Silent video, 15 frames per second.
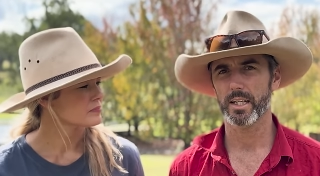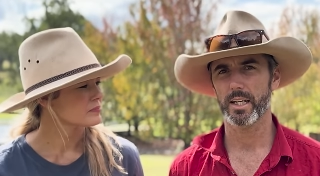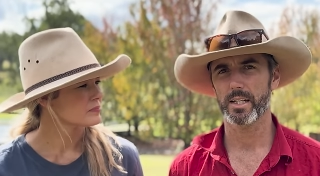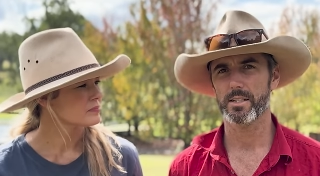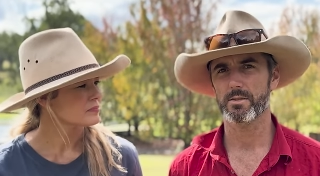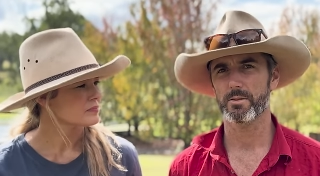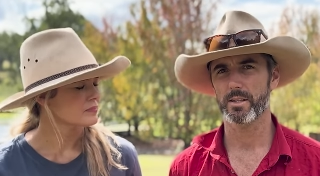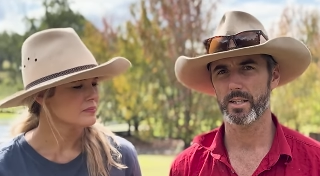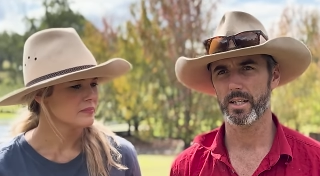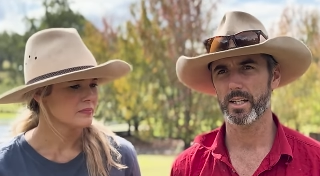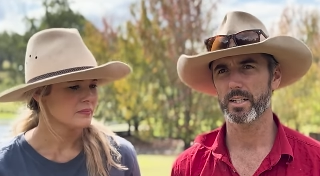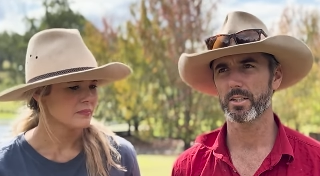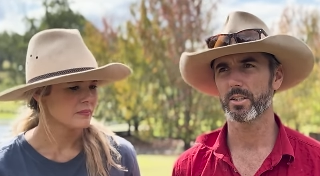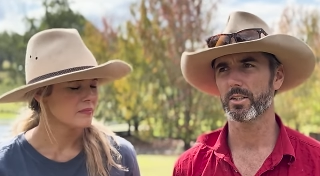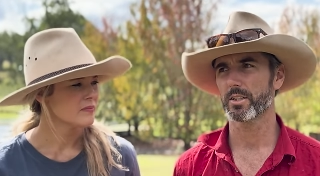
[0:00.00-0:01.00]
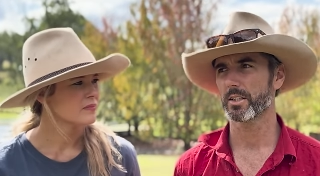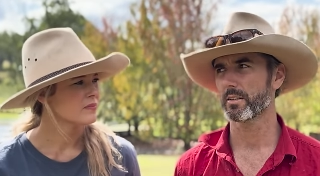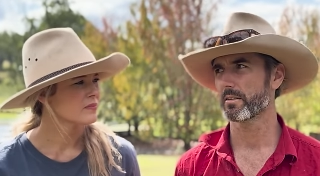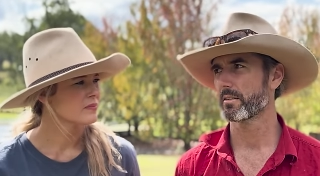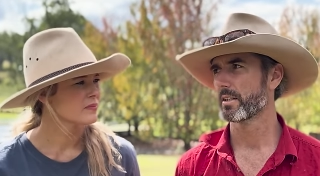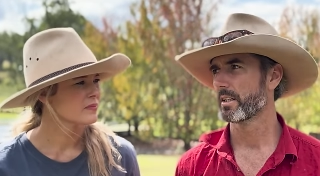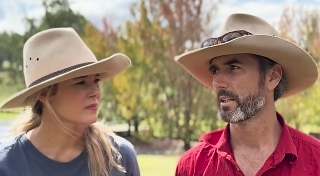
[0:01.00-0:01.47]
Speaker 1: case with their dog
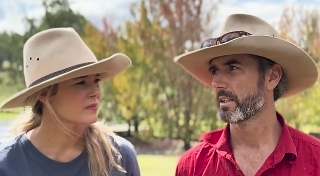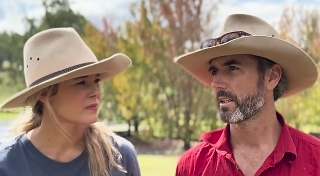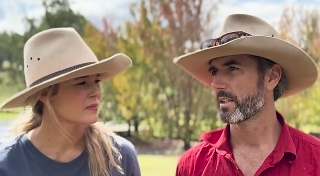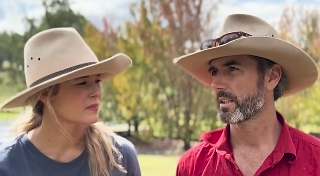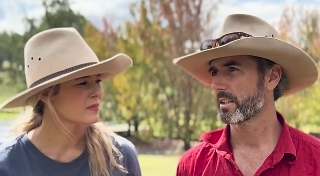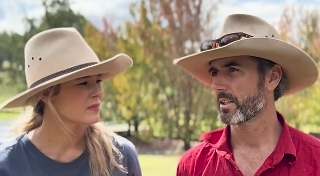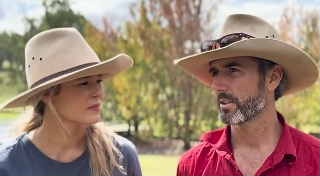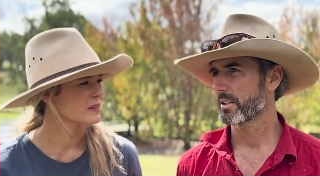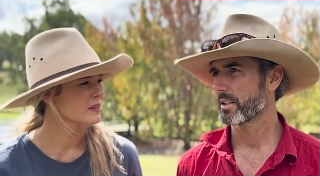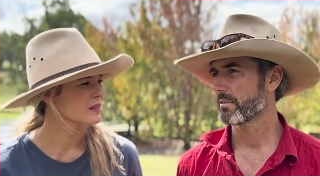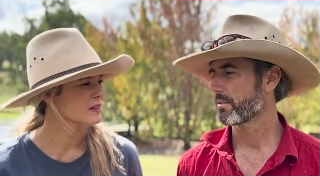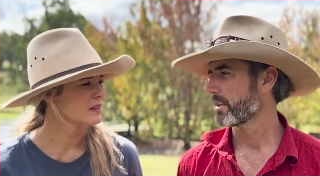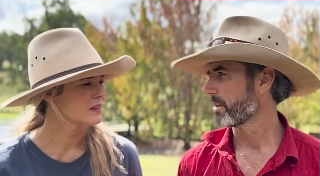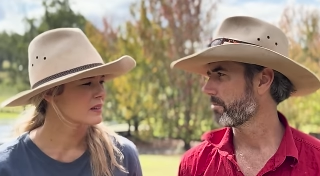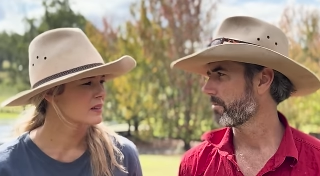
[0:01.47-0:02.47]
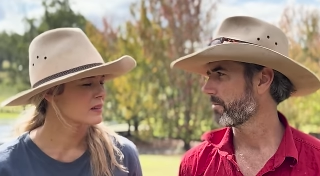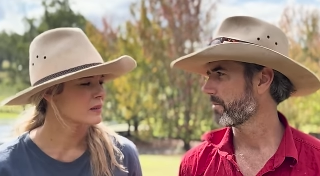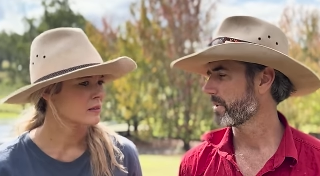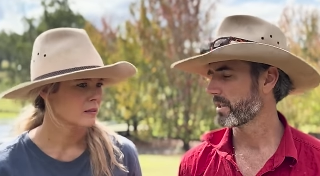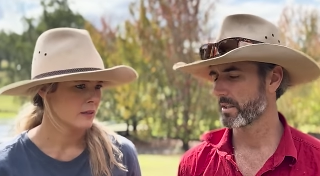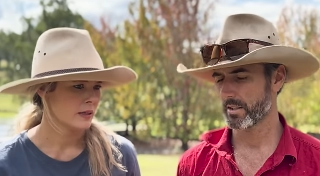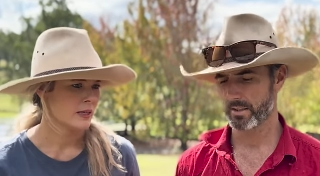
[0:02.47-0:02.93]
and you know give
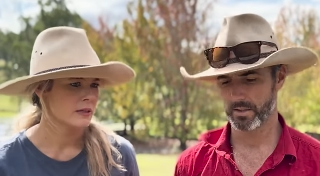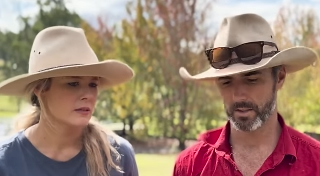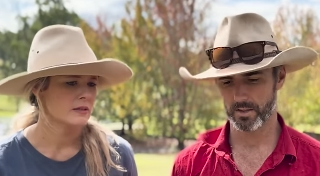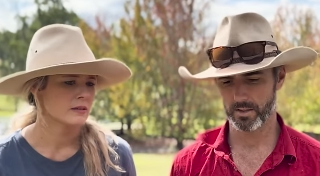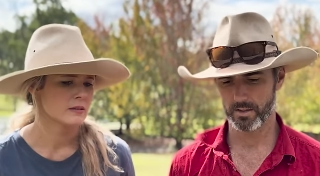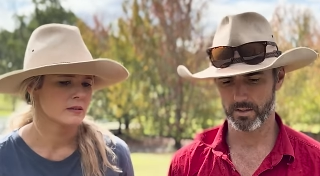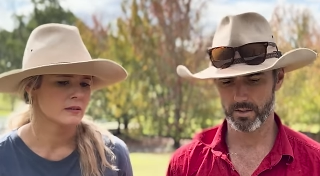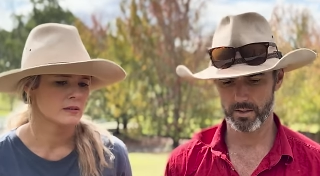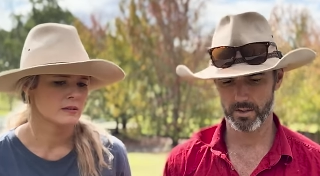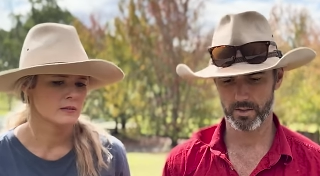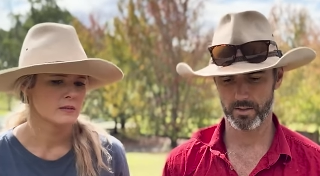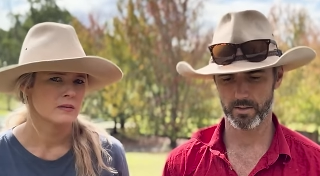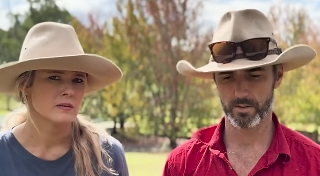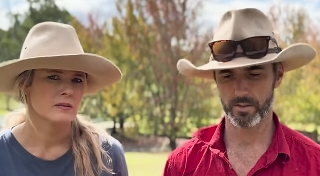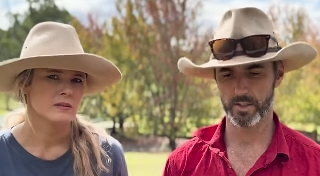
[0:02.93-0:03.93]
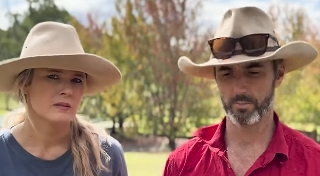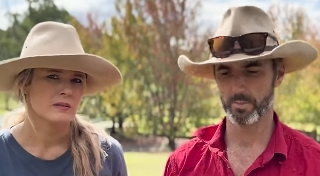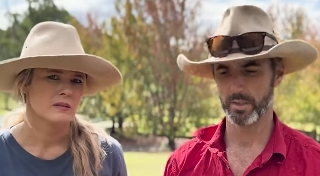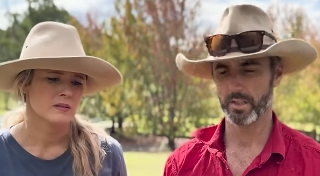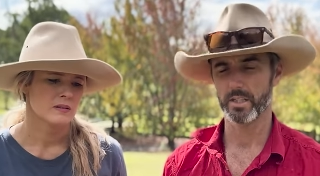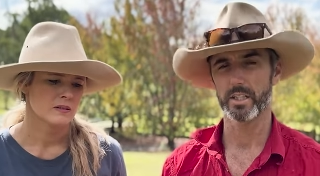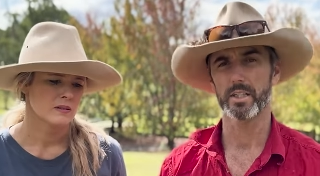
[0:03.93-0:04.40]
them the yes. the
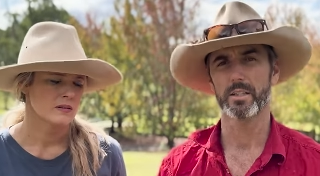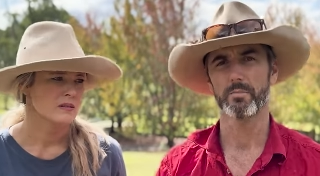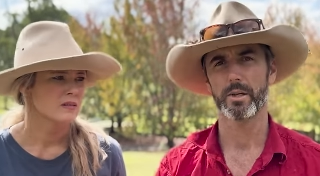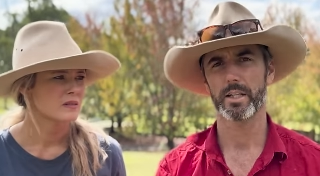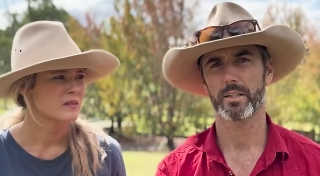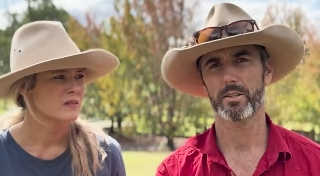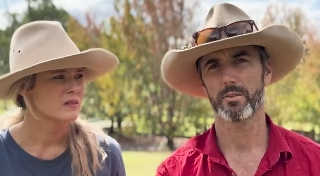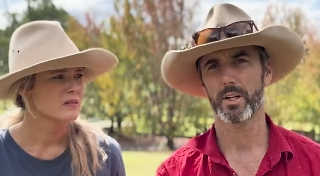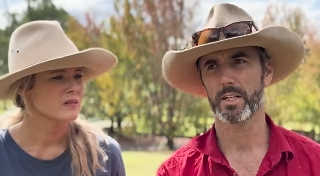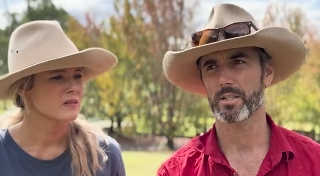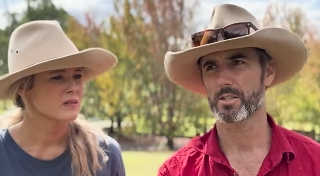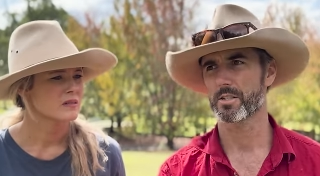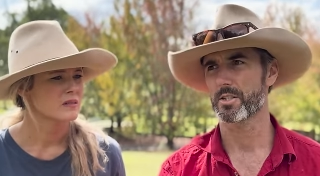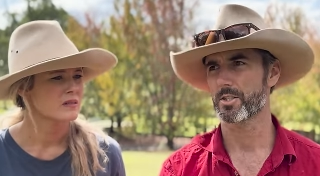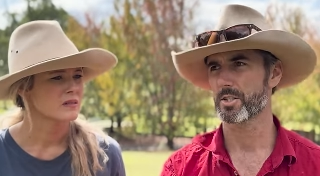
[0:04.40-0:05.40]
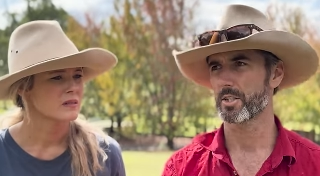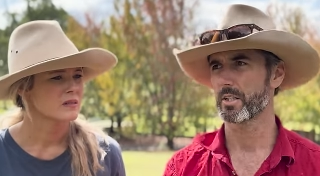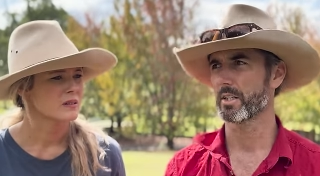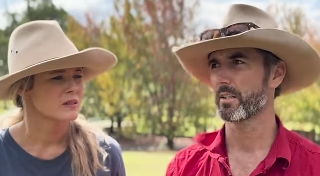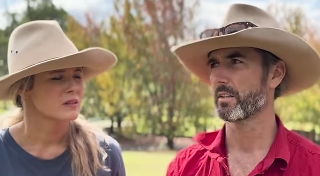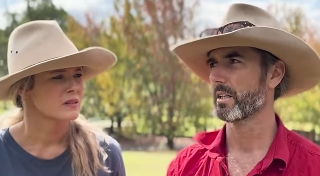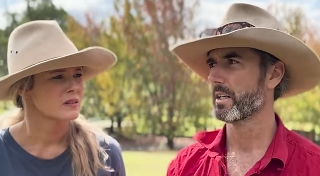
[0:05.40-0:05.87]
ability to make the right
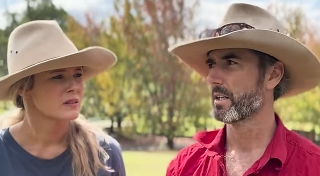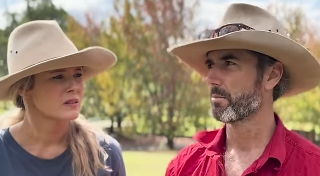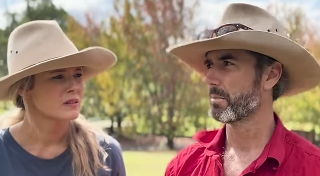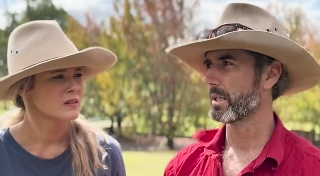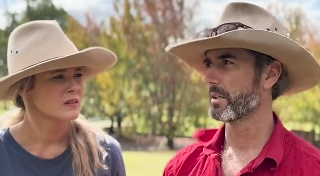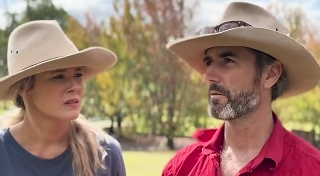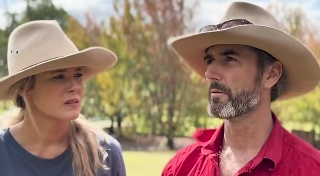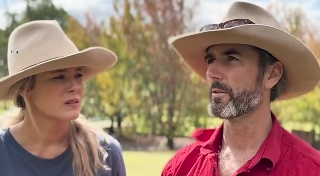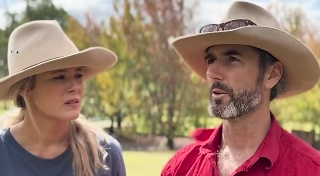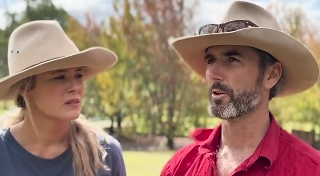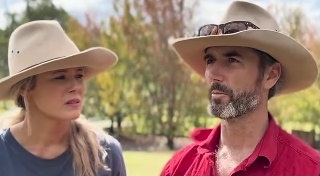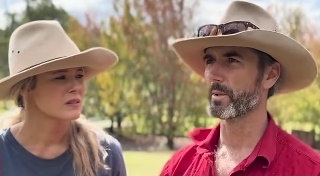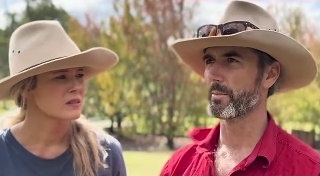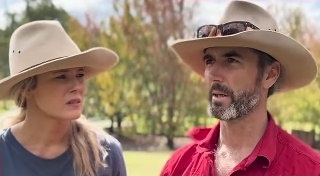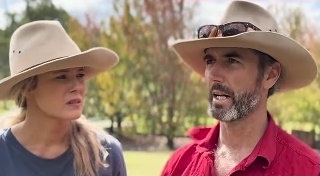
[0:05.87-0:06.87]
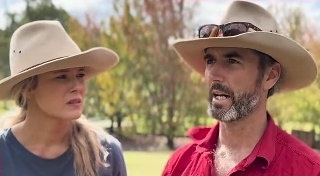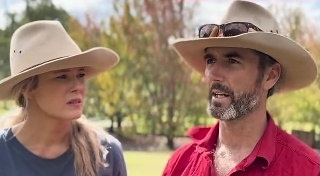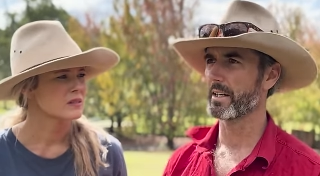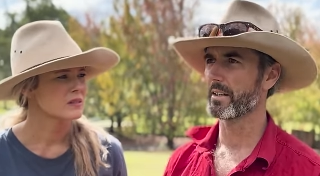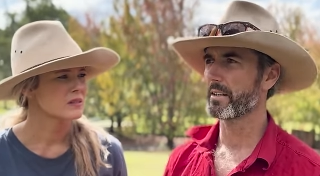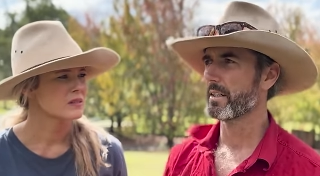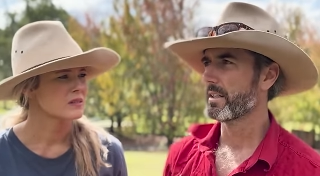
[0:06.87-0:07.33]
decision and be informed
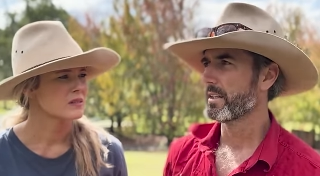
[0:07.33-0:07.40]
about it